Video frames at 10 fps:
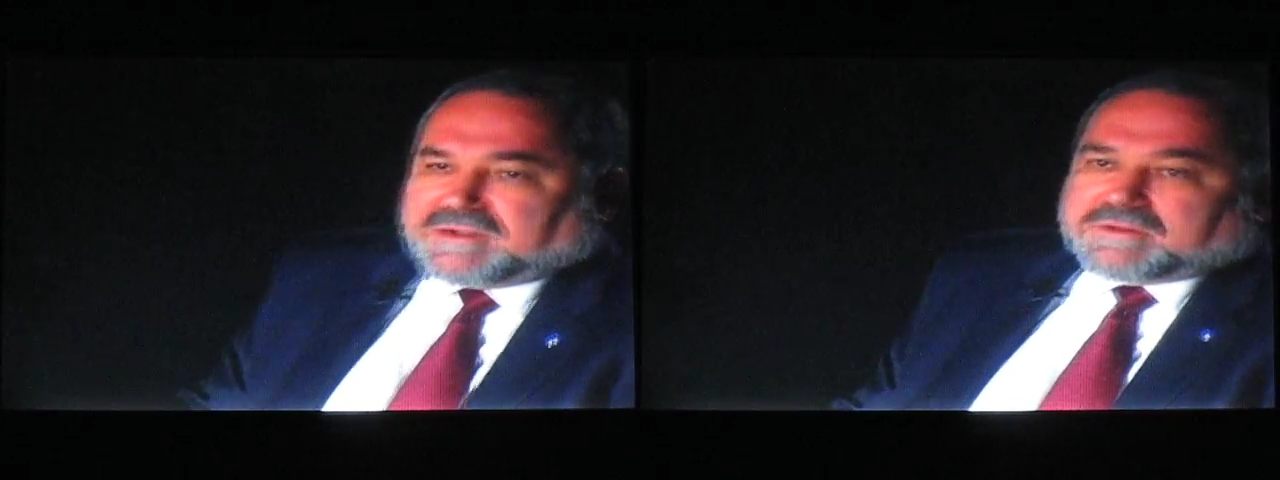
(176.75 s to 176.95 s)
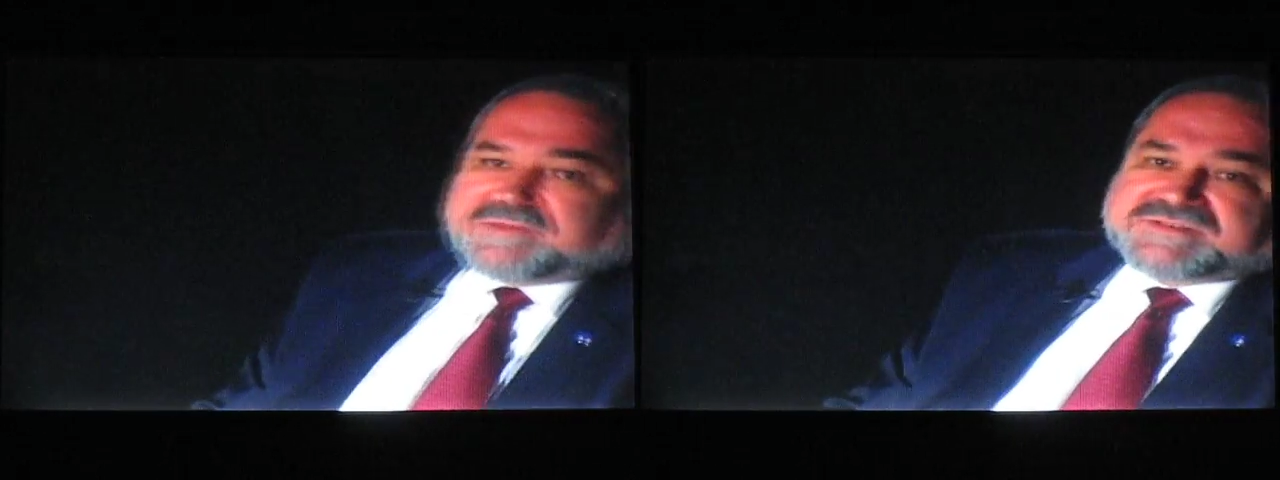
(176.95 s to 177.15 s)

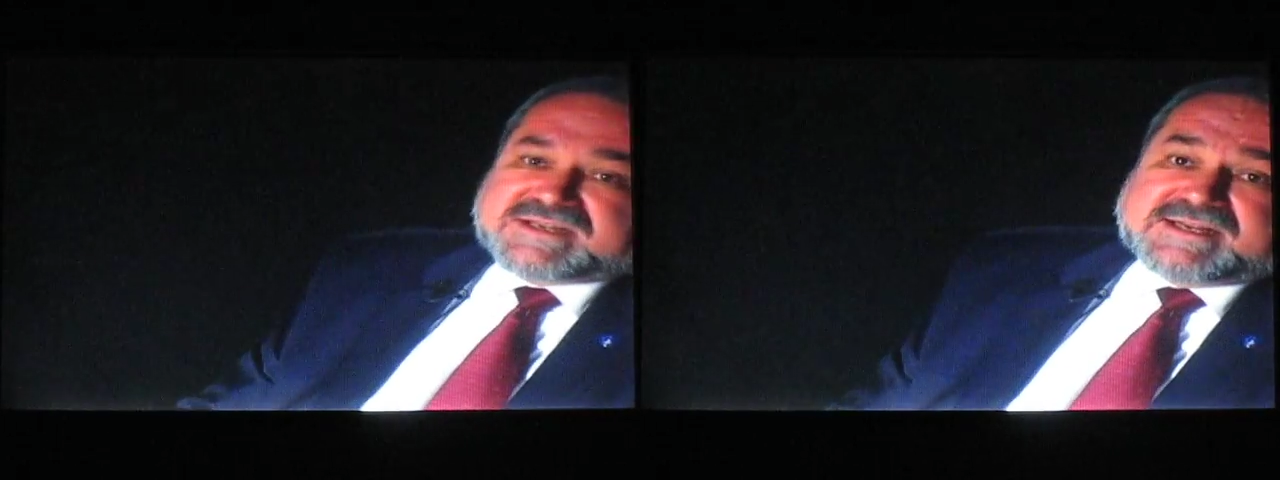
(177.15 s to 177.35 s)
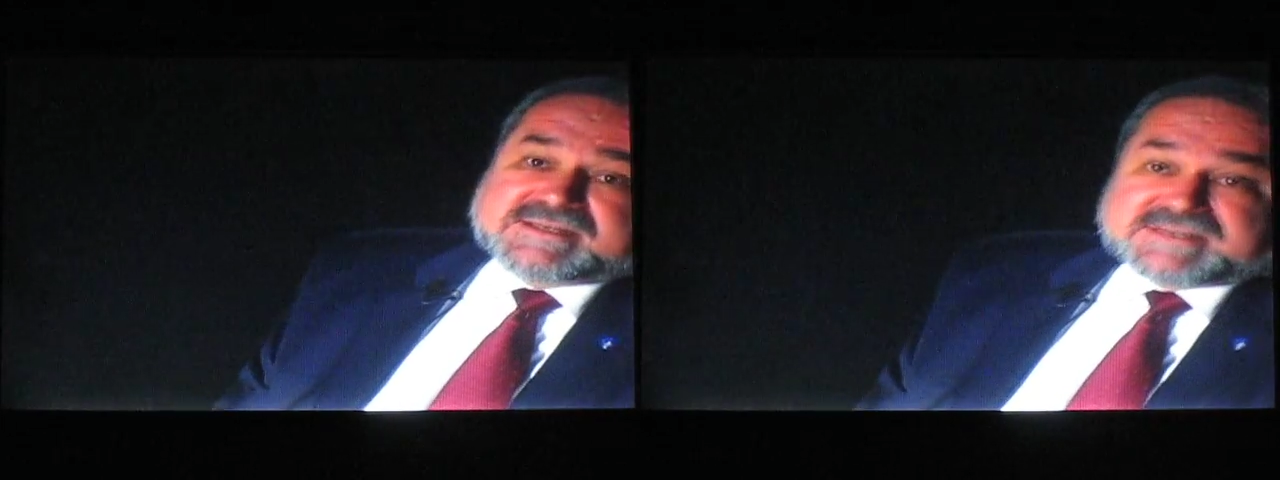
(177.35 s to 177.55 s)
Although I've
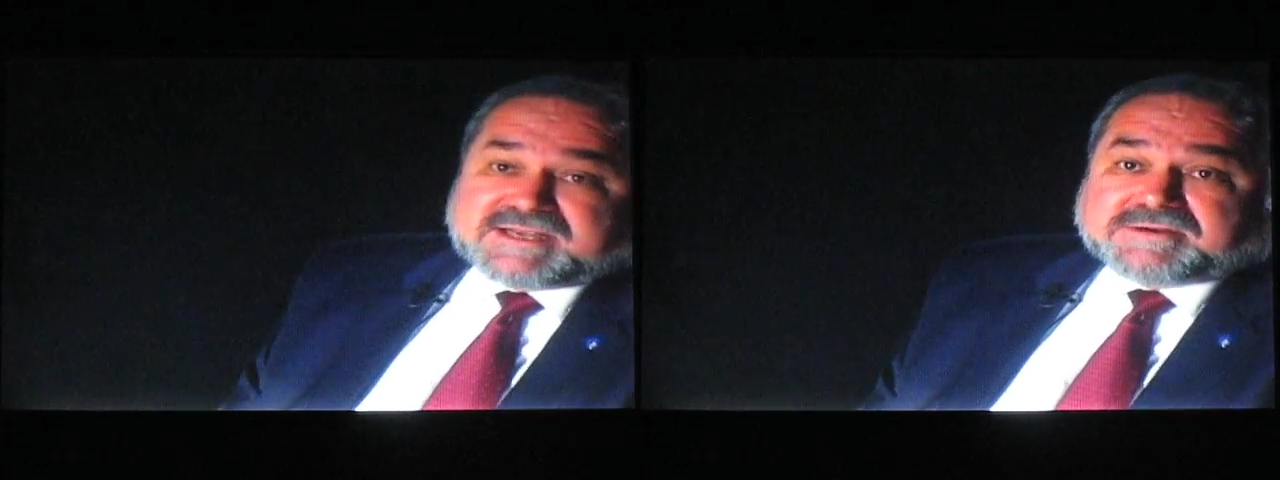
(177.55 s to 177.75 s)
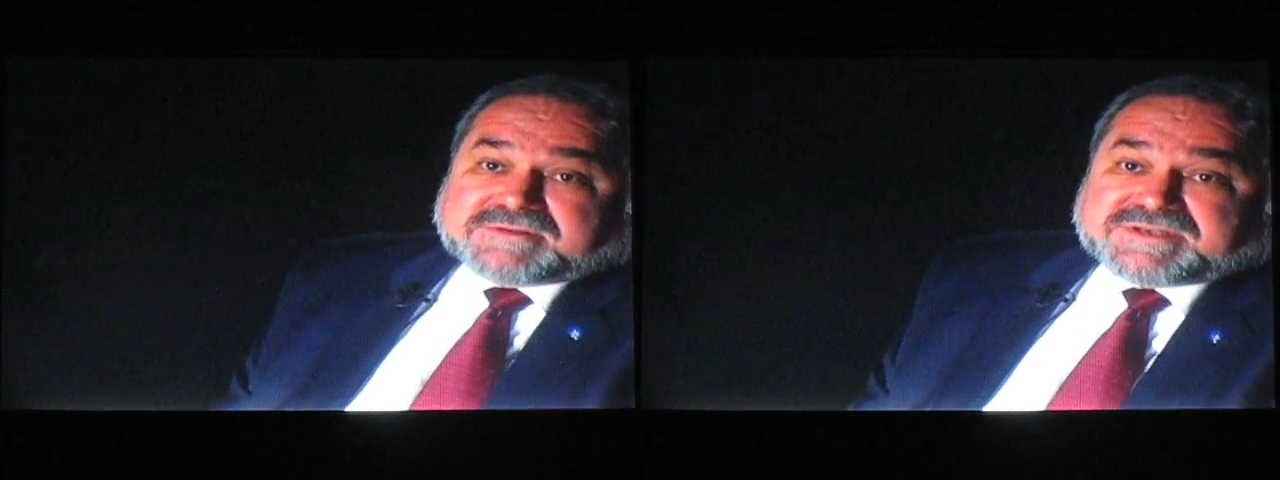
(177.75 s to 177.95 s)
signed a
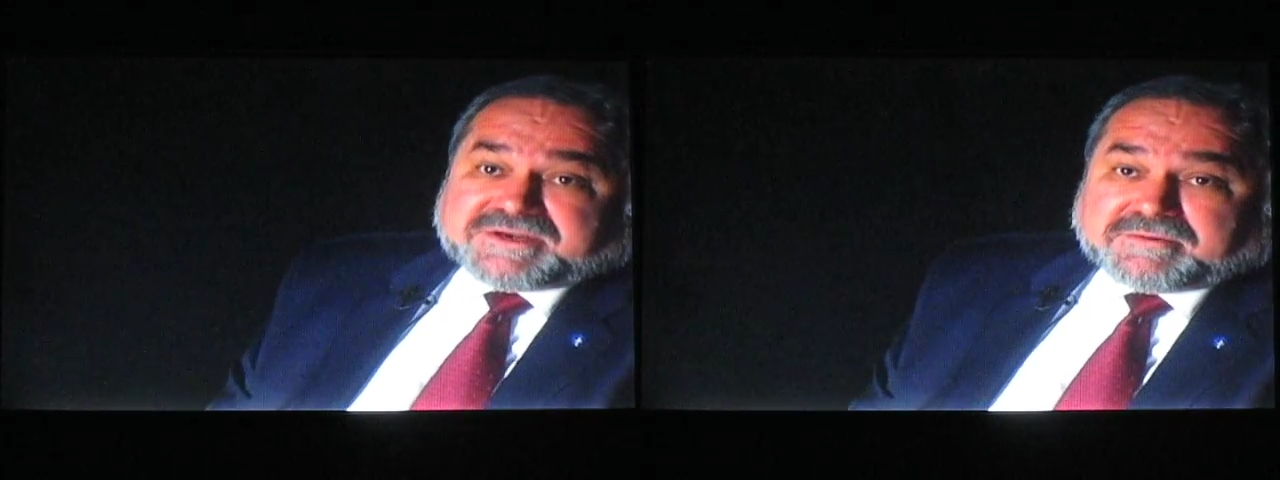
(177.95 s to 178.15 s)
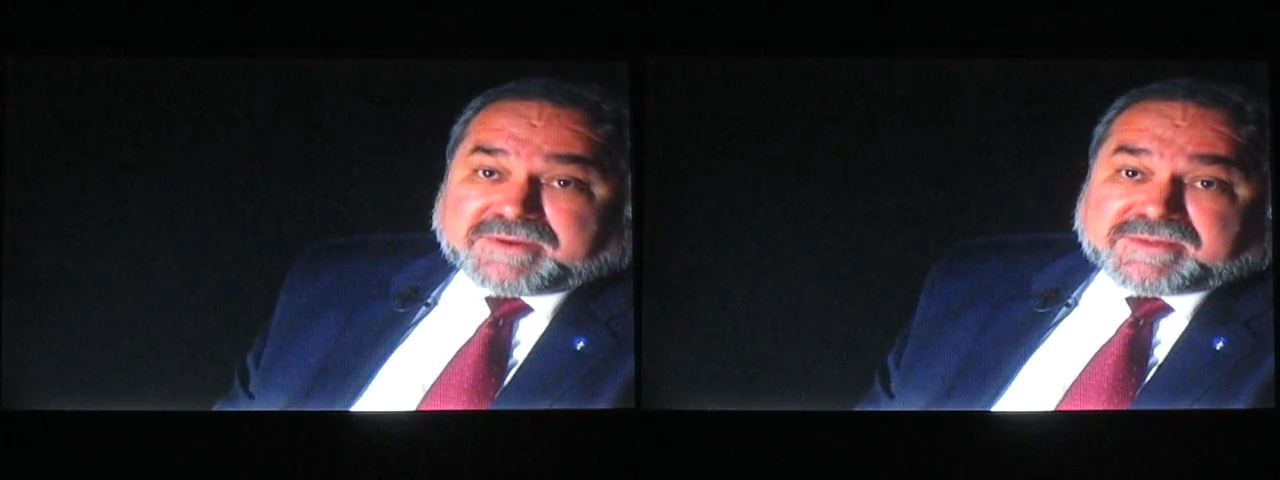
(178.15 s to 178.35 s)
secrecy
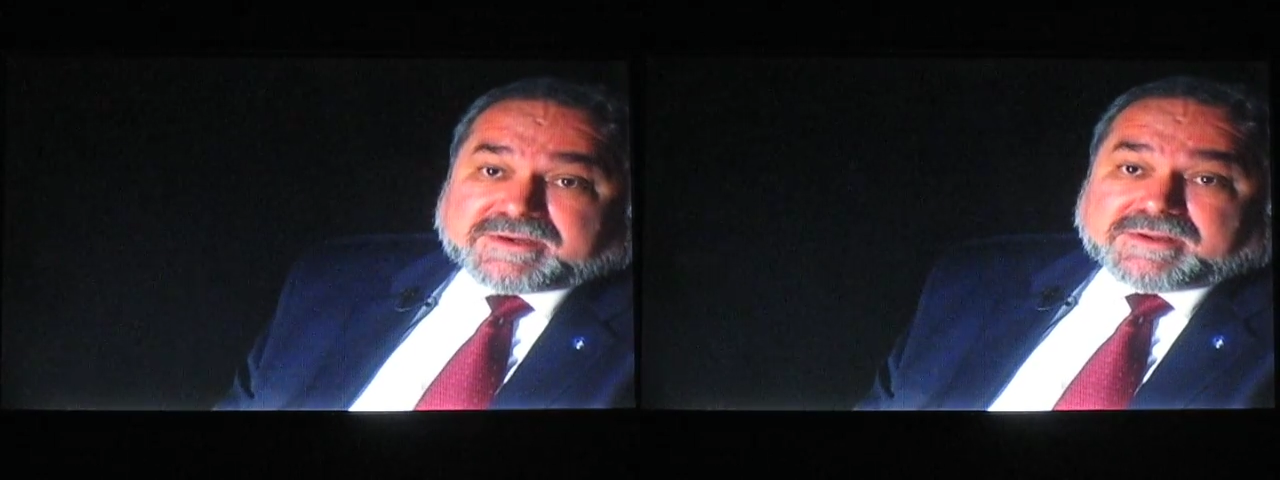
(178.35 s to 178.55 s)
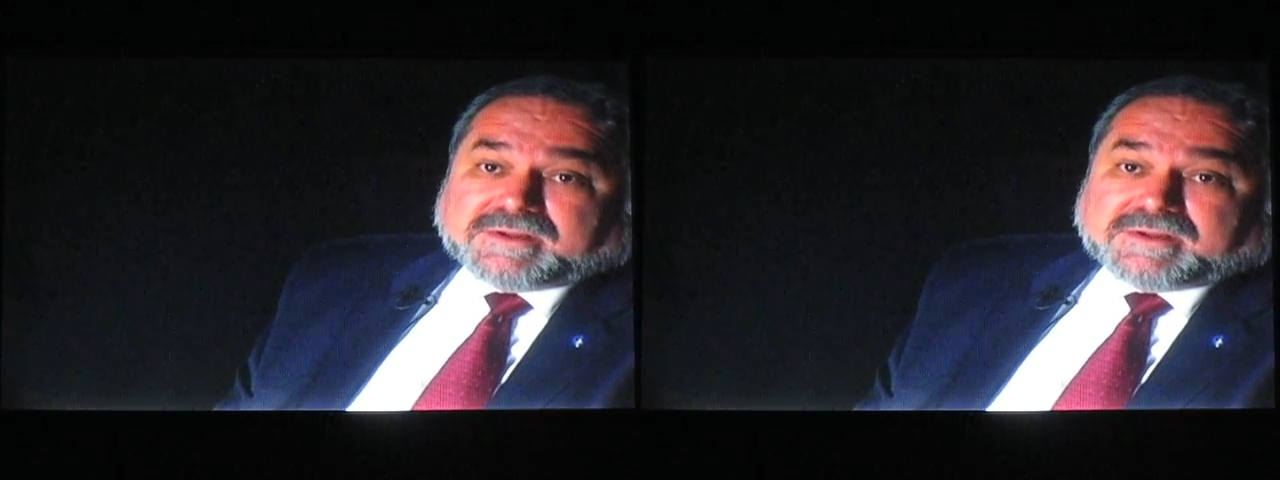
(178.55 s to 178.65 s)
agreement,